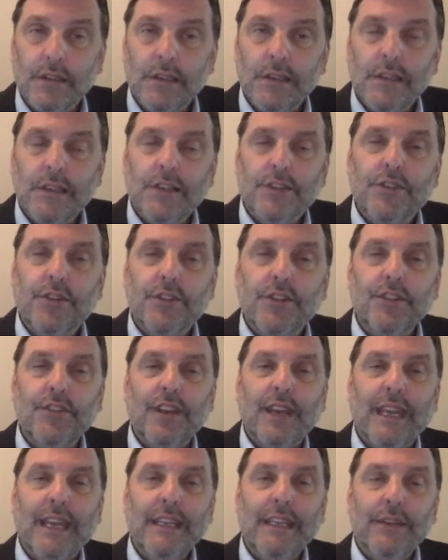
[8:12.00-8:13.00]
So this
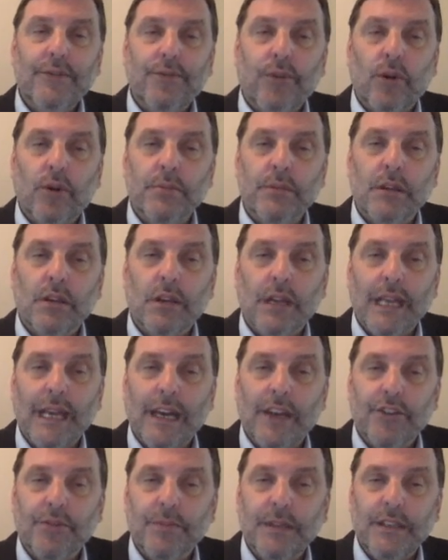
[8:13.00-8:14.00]
handy formula
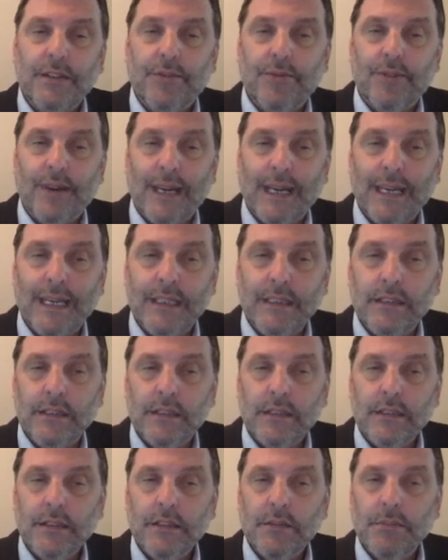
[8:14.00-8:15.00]
allows me to find
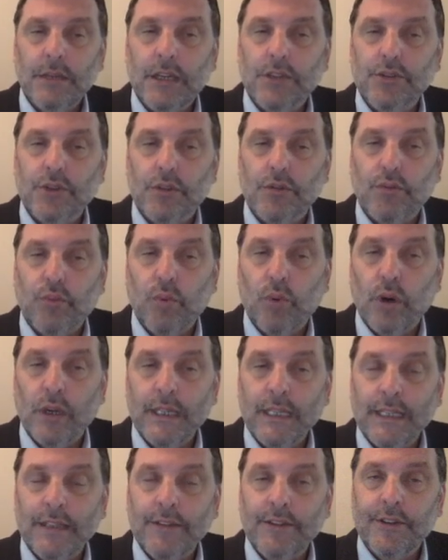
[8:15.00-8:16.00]
the measure of one
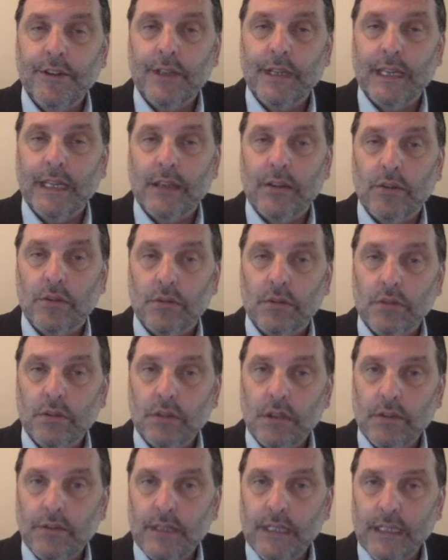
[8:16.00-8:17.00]
interior angle
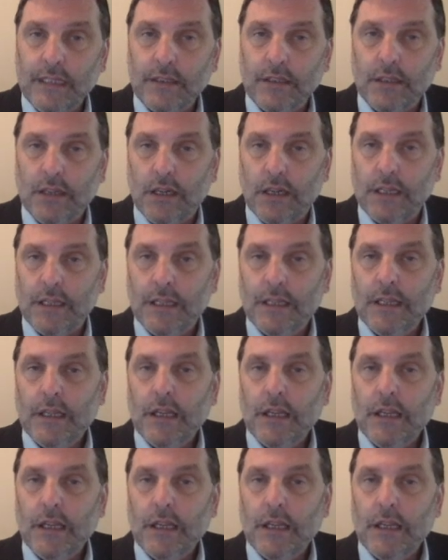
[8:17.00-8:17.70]
of an n-gon.